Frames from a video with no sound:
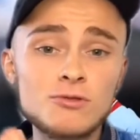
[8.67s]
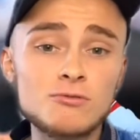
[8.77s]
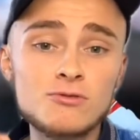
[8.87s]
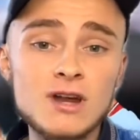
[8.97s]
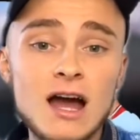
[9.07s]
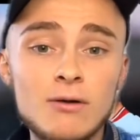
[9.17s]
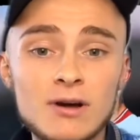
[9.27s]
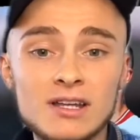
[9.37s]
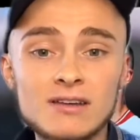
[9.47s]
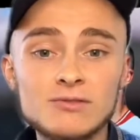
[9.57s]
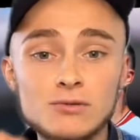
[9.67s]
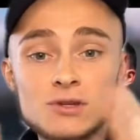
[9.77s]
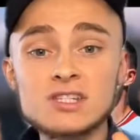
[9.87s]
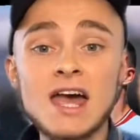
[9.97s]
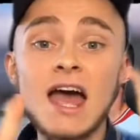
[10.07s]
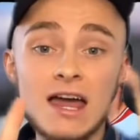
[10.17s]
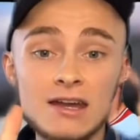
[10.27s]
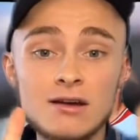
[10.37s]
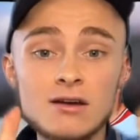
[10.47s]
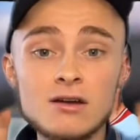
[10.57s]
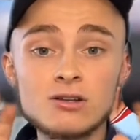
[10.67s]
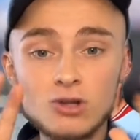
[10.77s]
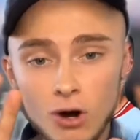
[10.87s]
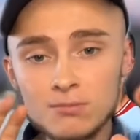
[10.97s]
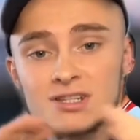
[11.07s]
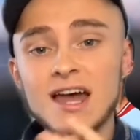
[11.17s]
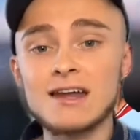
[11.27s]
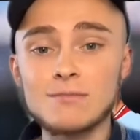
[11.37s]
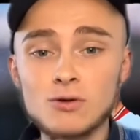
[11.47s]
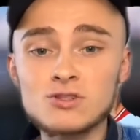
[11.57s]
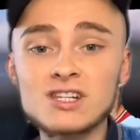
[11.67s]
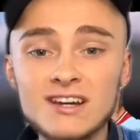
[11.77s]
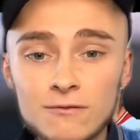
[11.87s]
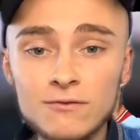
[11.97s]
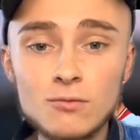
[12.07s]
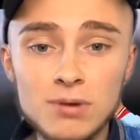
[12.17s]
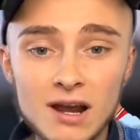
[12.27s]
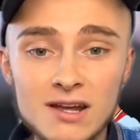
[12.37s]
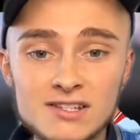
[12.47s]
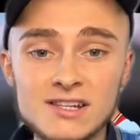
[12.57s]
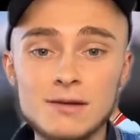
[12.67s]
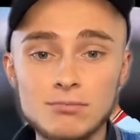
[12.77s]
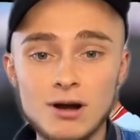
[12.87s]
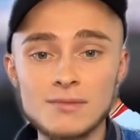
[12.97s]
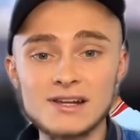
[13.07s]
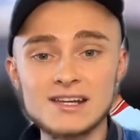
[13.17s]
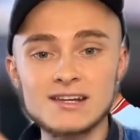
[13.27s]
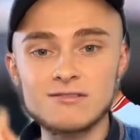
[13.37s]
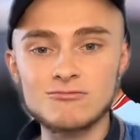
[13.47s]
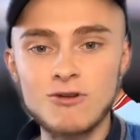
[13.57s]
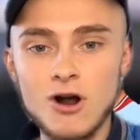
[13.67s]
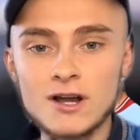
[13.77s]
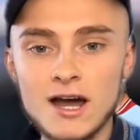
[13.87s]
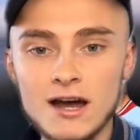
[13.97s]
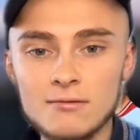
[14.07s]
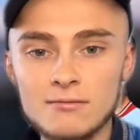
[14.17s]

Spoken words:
through now and give you the 10 top 10 most skillful players in the Premier League right now.